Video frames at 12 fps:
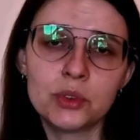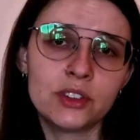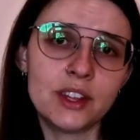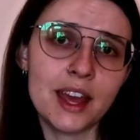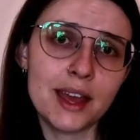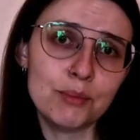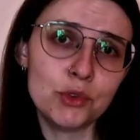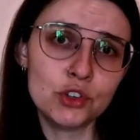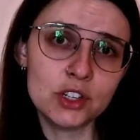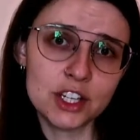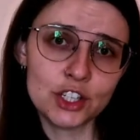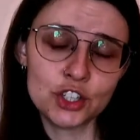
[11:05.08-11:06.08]
with
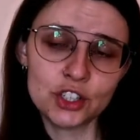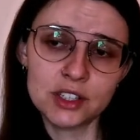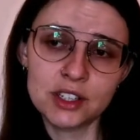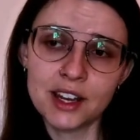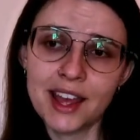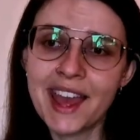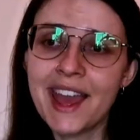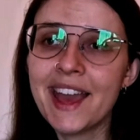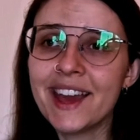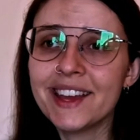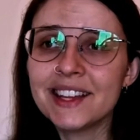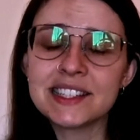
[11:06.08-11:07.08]
ammunition
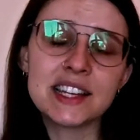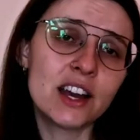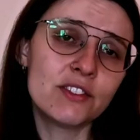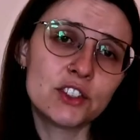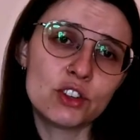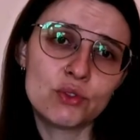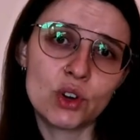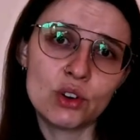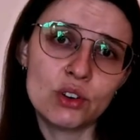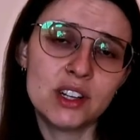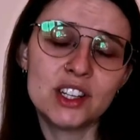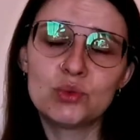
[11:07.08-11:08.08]
and after
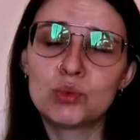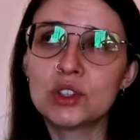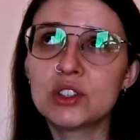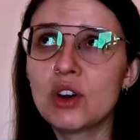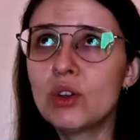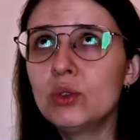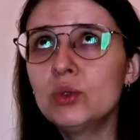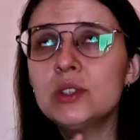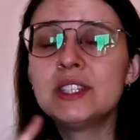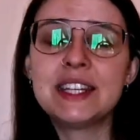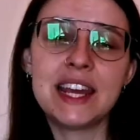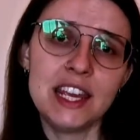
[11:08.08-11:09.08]
all it was all
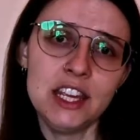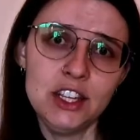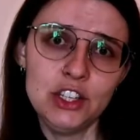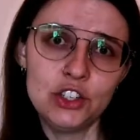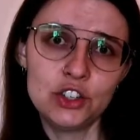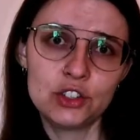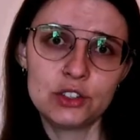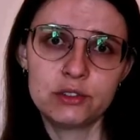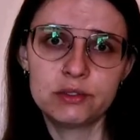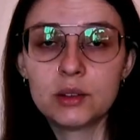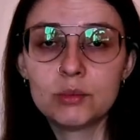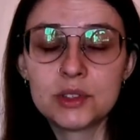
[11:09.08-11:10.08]
staged
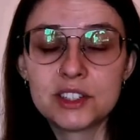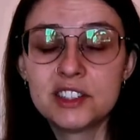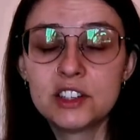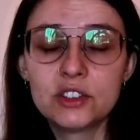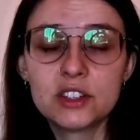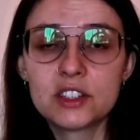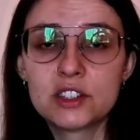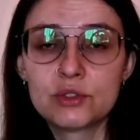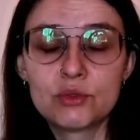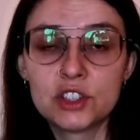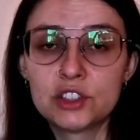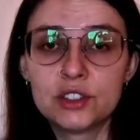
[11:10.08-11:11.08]
mysterious
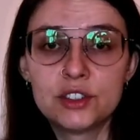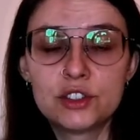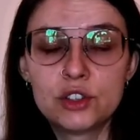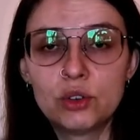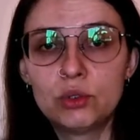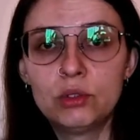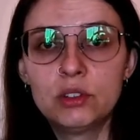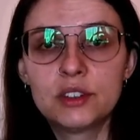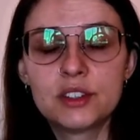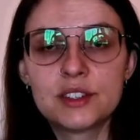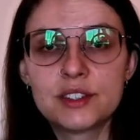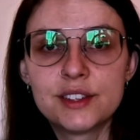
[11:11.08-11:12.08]
Russian soul
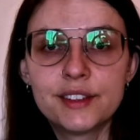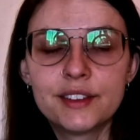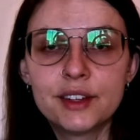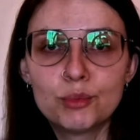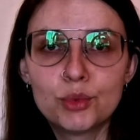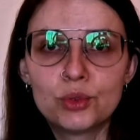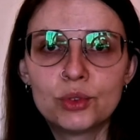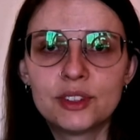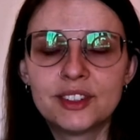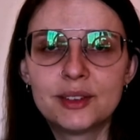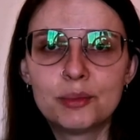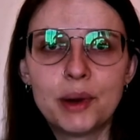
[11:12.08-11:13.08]
is nothing more
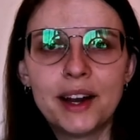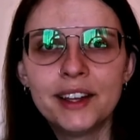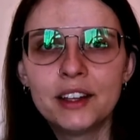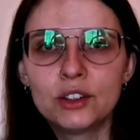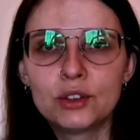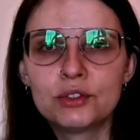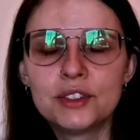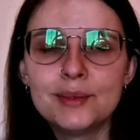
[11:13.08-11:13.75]
than a pile of